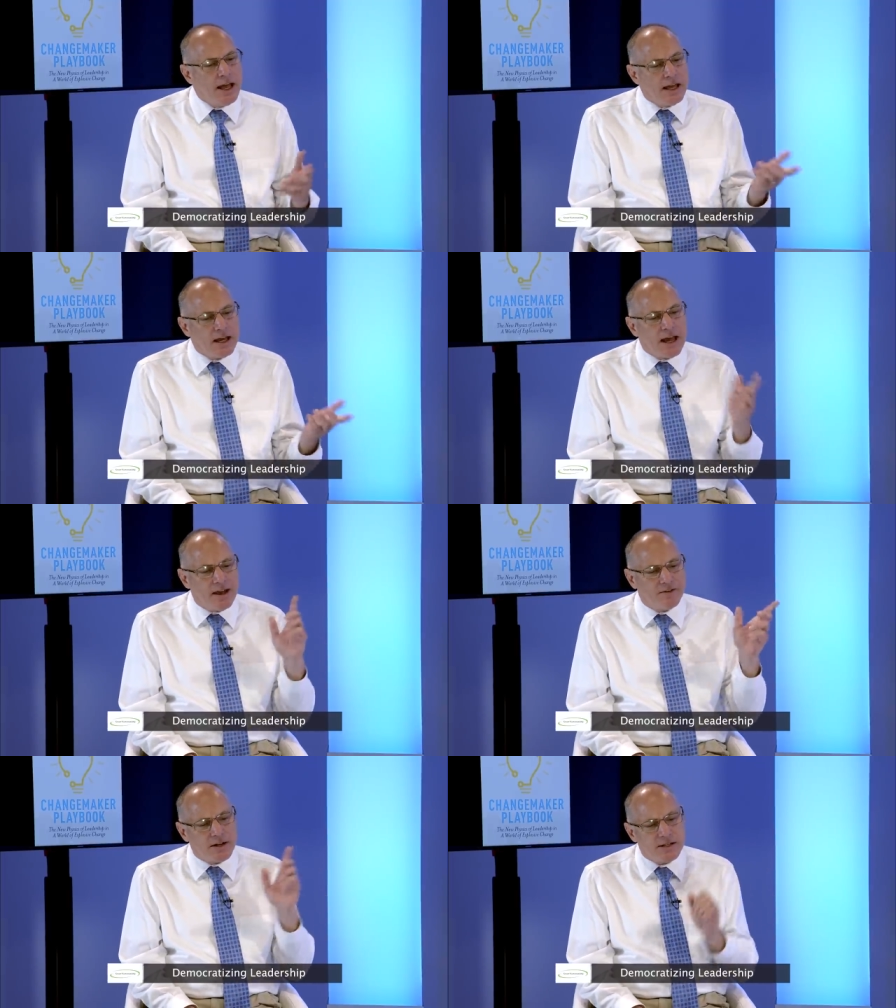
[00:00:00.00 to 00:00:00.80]
He
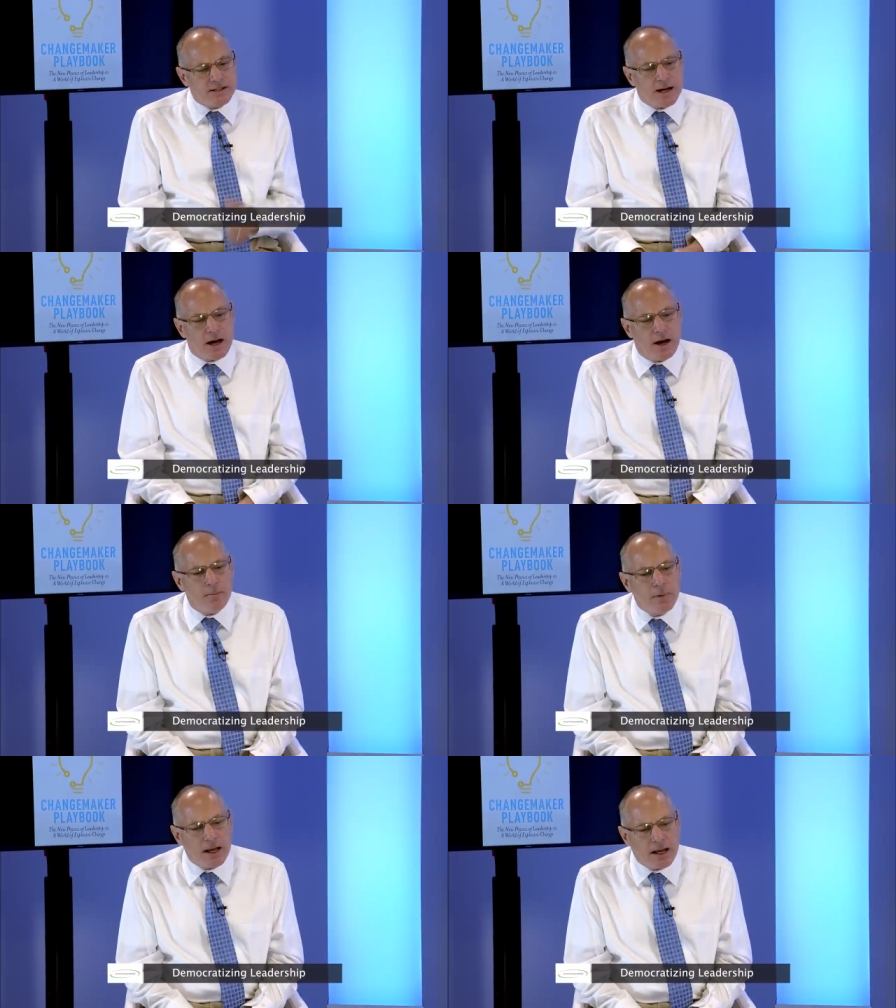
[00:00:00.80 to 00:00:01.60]
gave us,
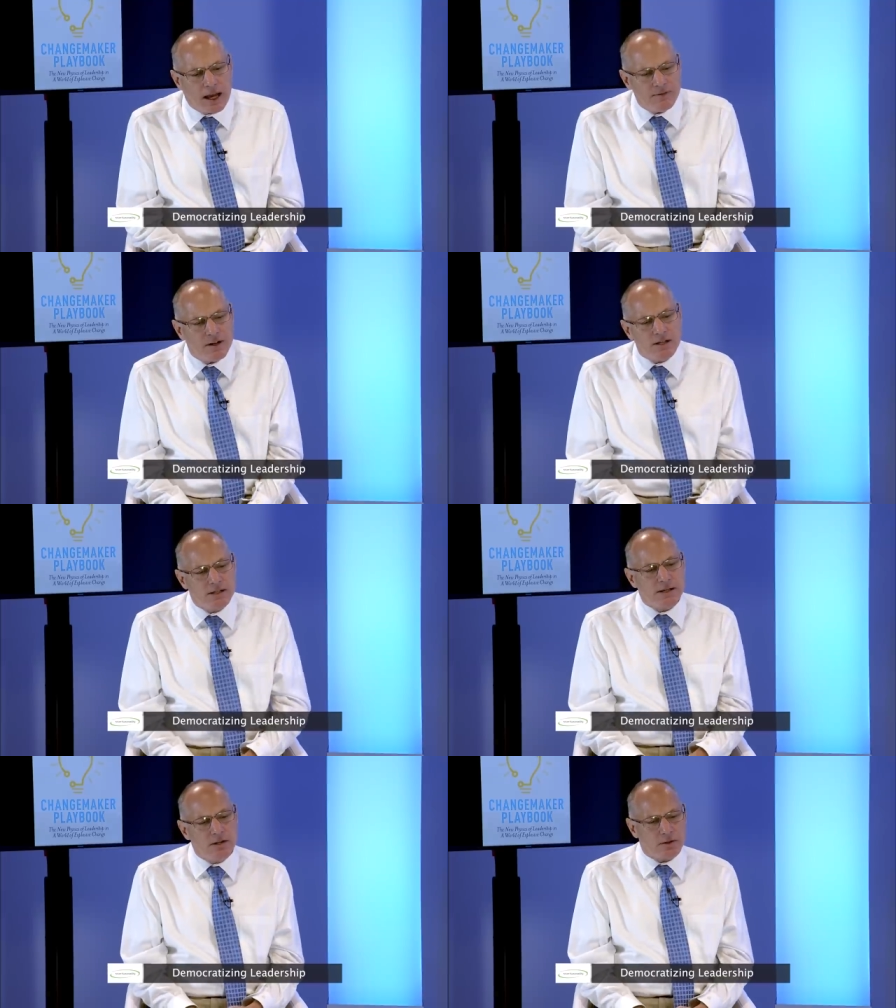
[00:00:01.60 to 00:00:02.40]
um, he gave
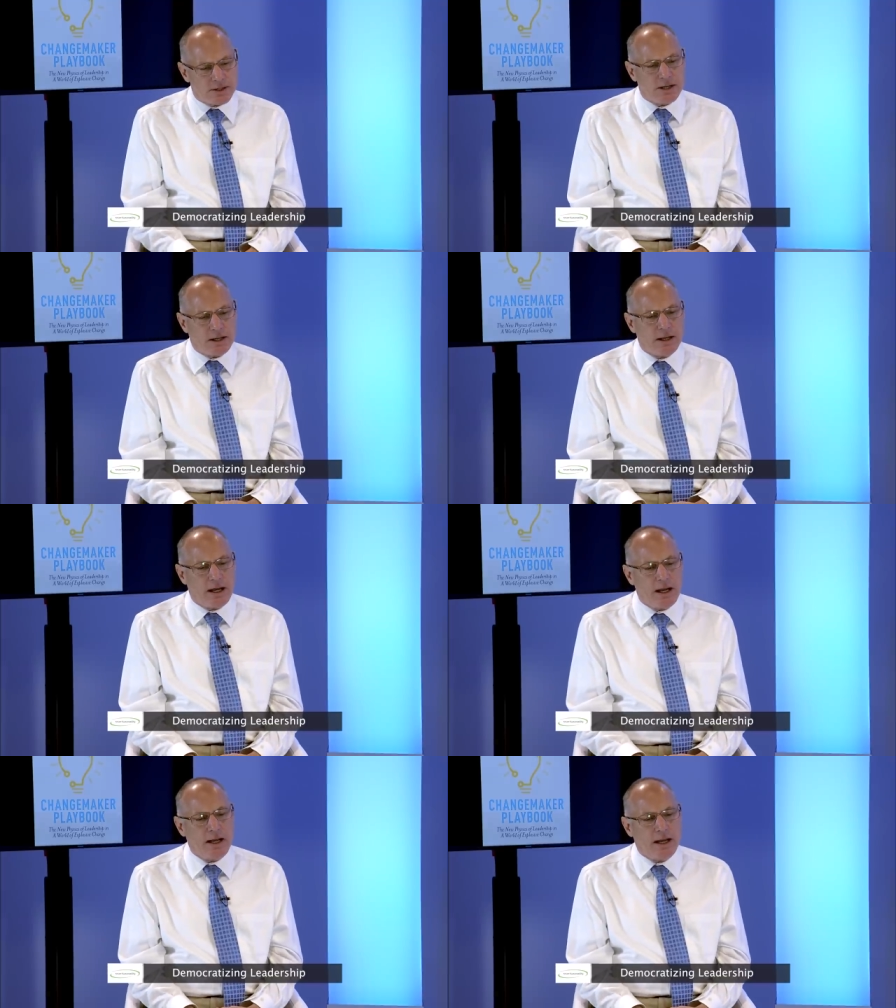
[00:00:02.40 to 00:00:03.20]
us,
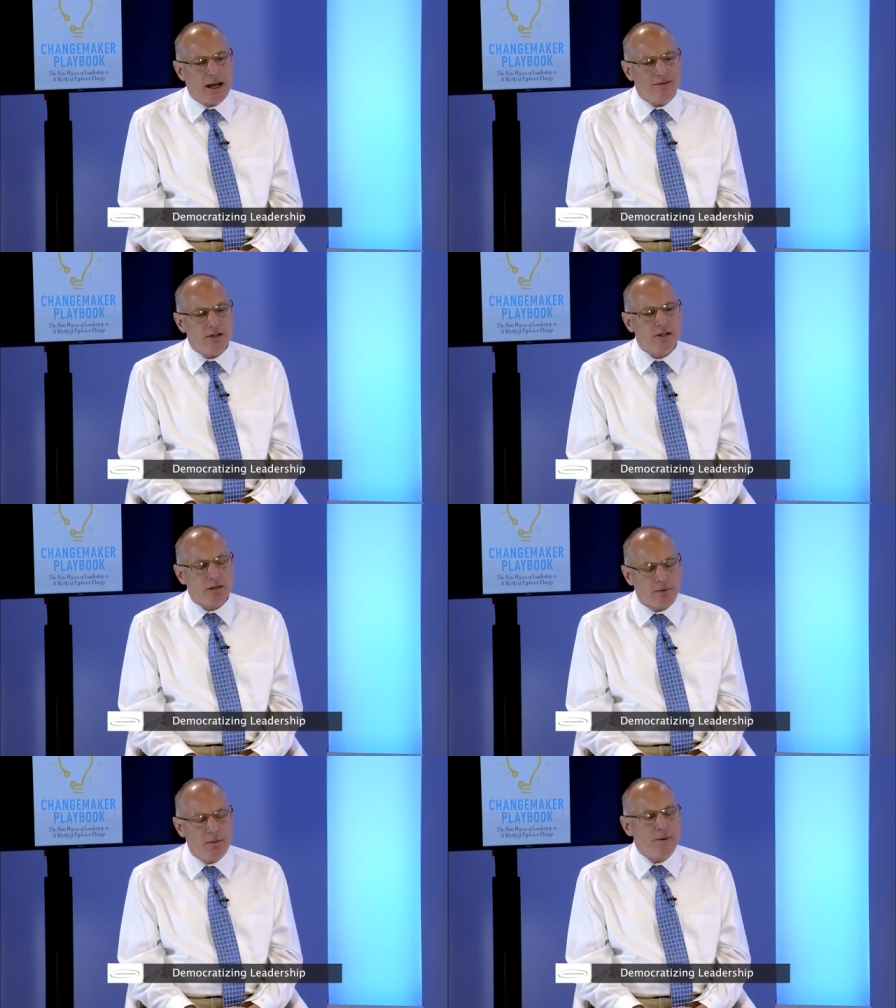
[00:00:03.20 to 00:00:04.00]
interestingly, he gave us
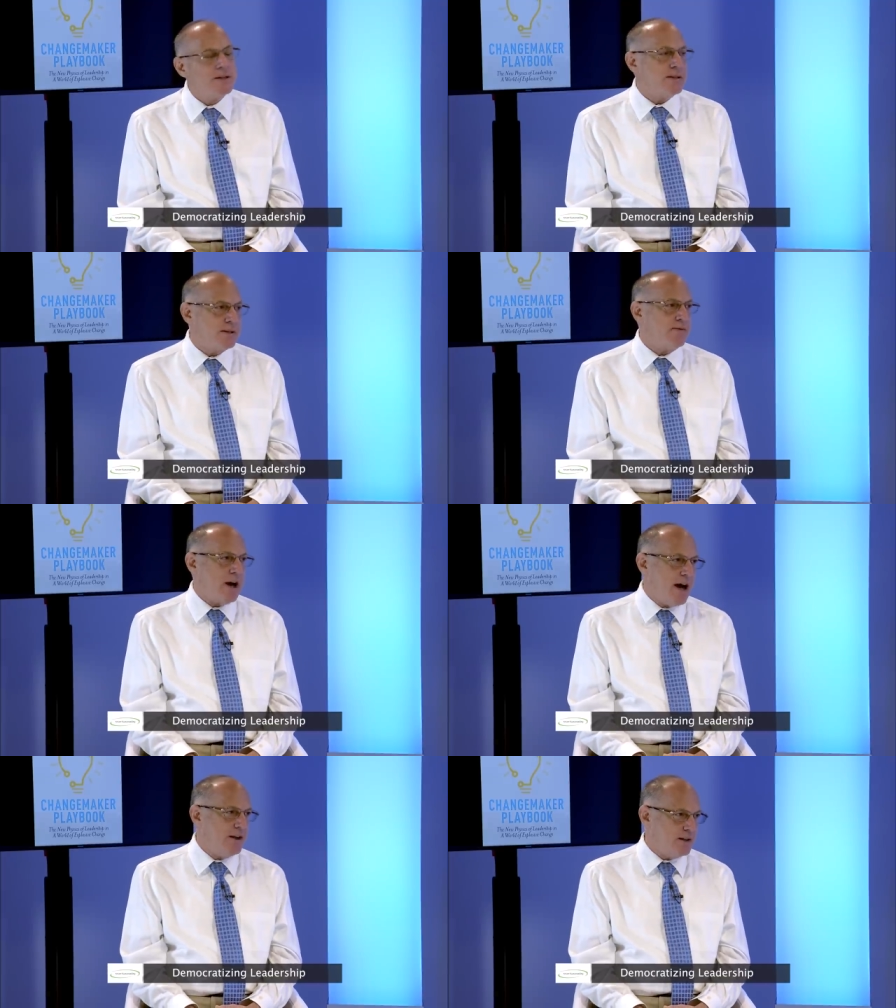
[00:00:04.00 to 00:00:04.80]
three pieces of
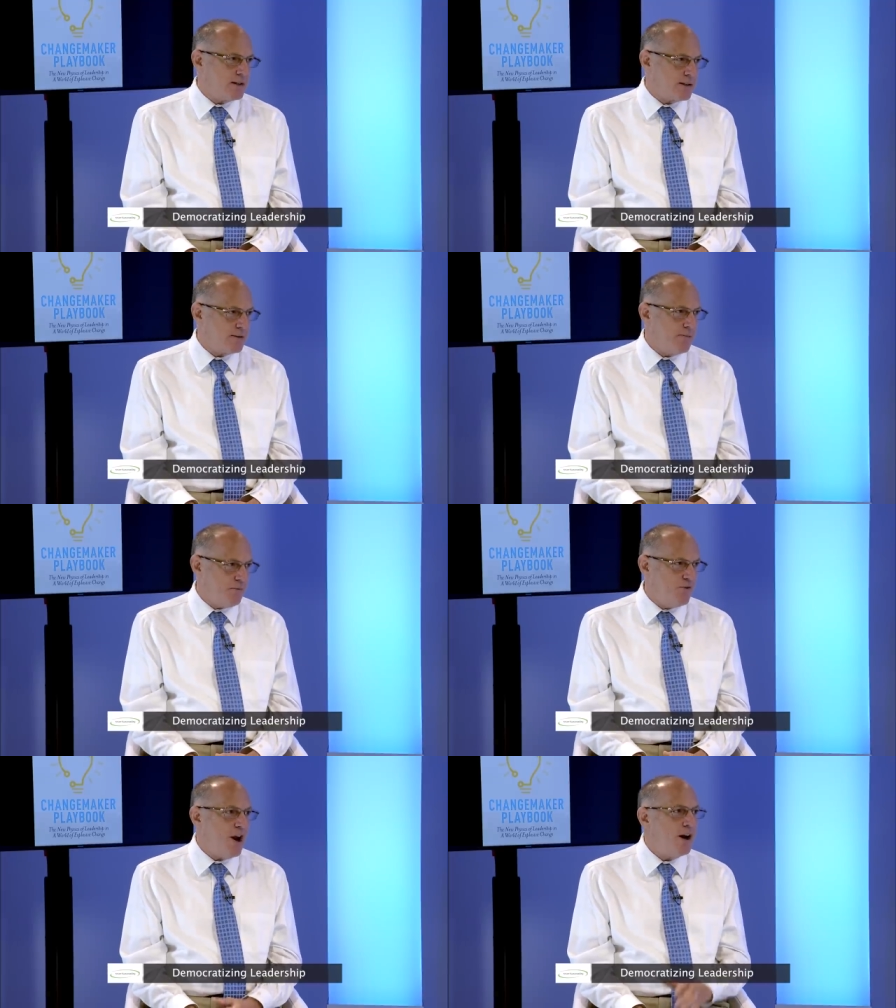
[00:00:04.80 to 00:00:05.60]
guidance
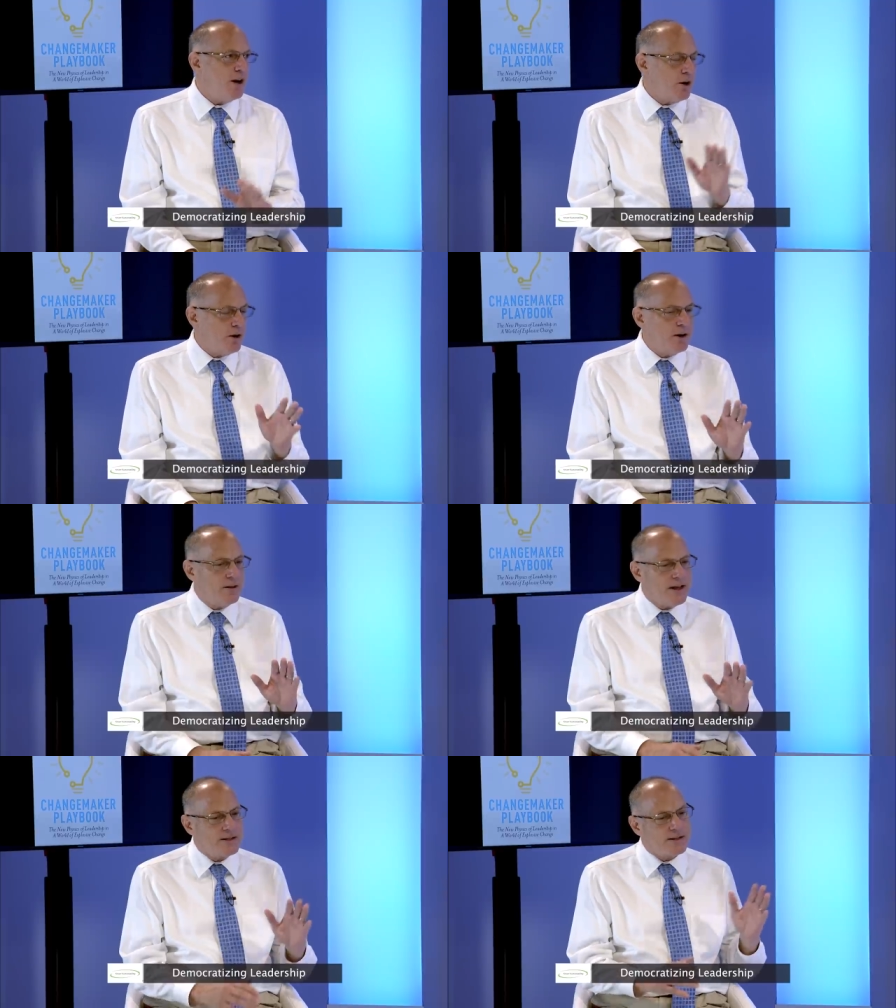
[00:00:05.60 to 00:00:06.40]
hmm. very
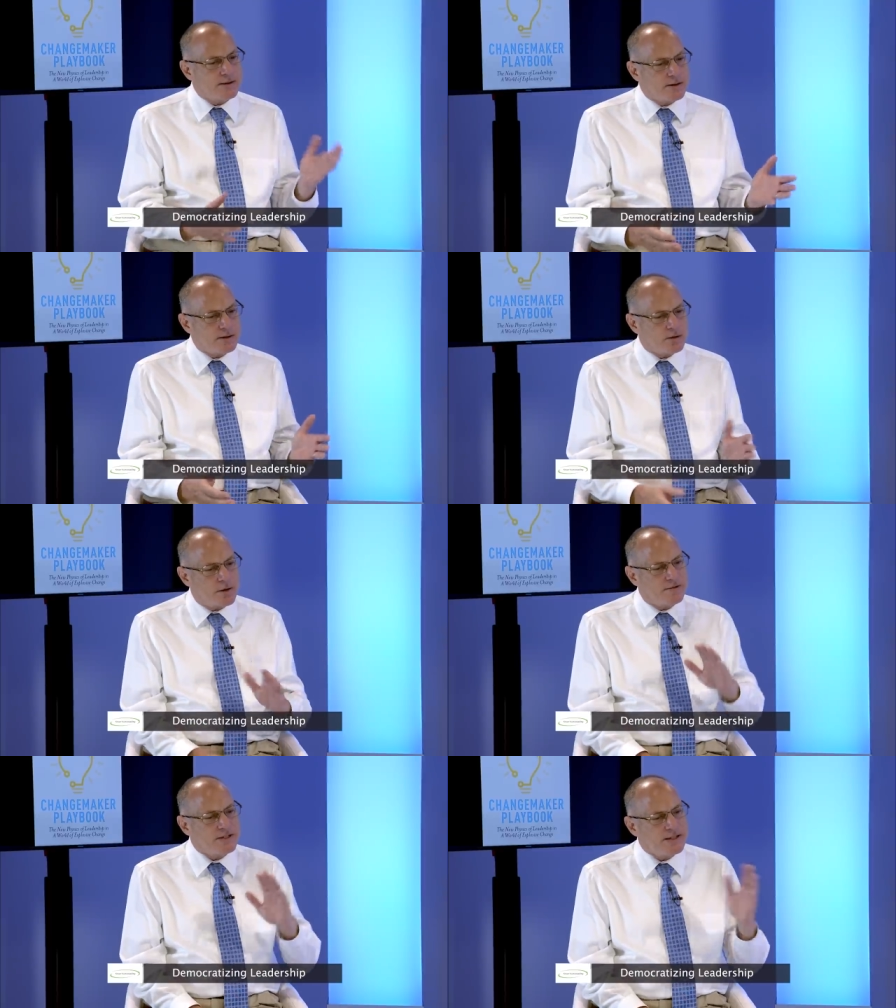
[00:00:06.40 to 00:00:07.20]
early that
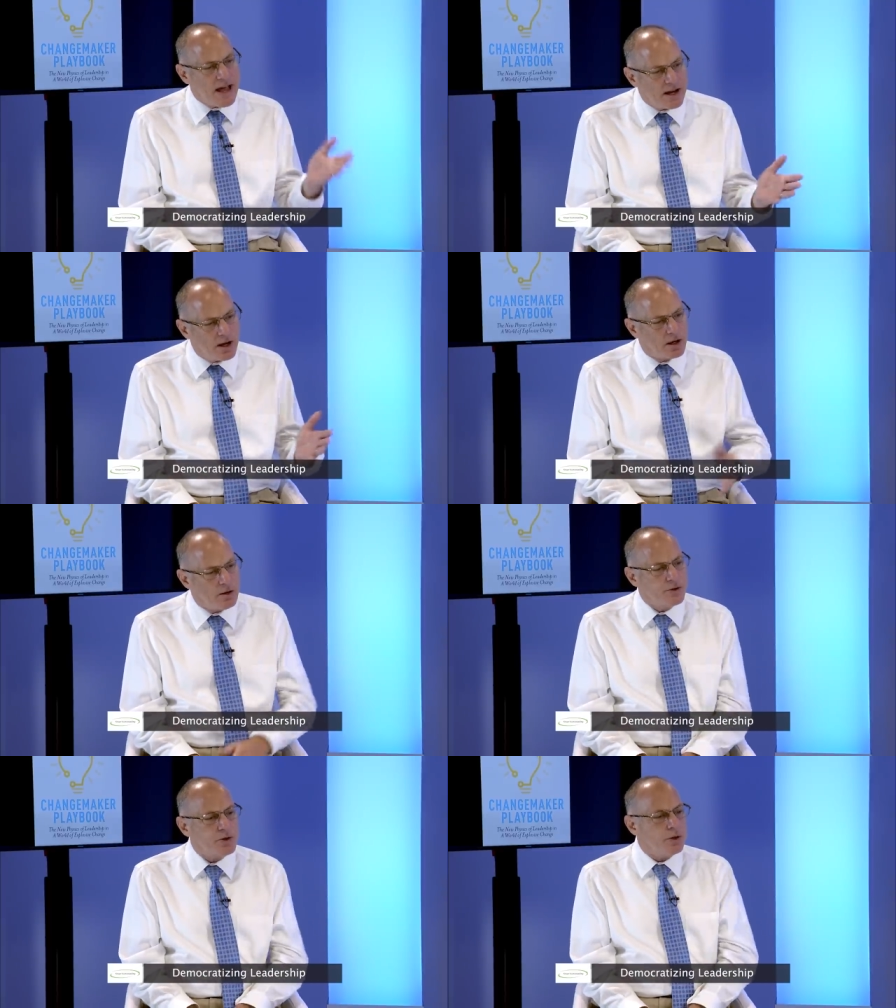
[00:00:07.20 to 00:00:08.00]
sort of set a
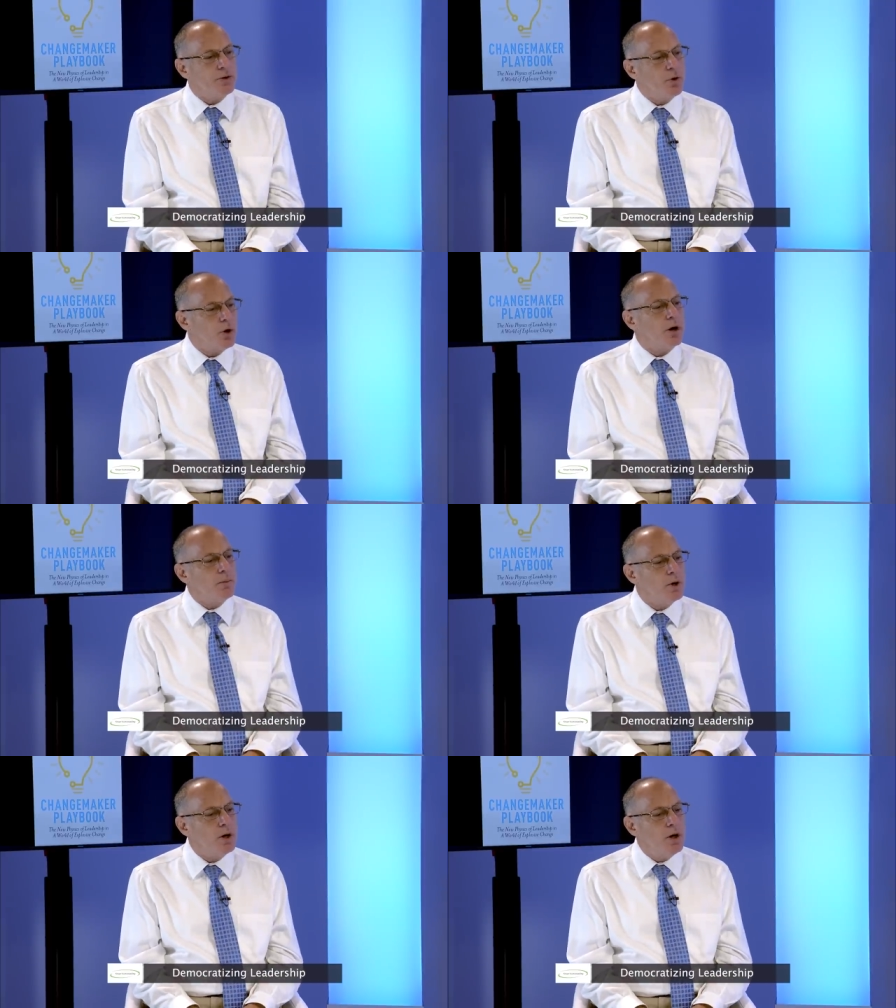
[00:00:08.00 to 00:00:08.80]
cultural norm